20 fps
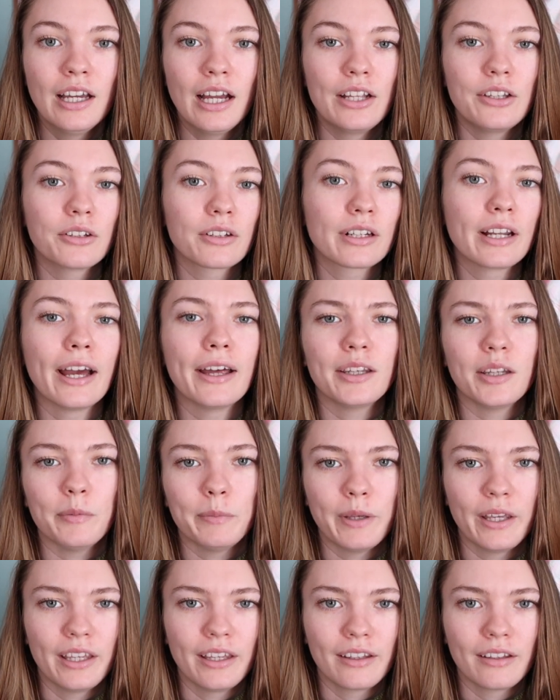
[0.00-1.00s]
and you're going to end up
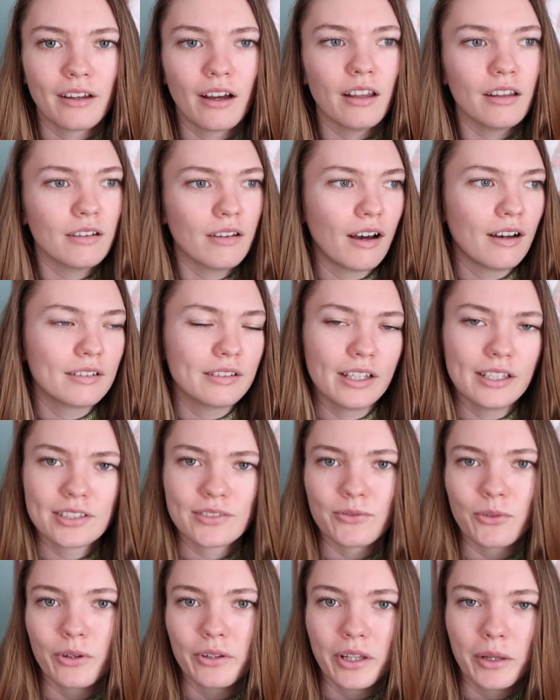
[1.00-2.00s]
paying a lot
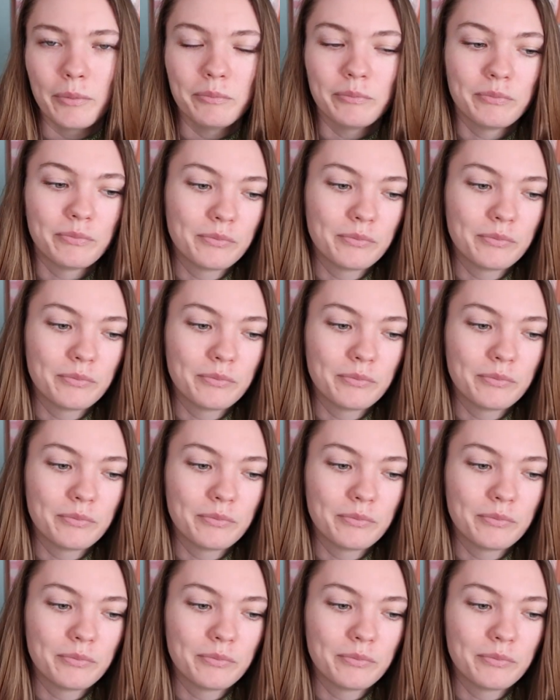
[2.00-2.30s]
less for them.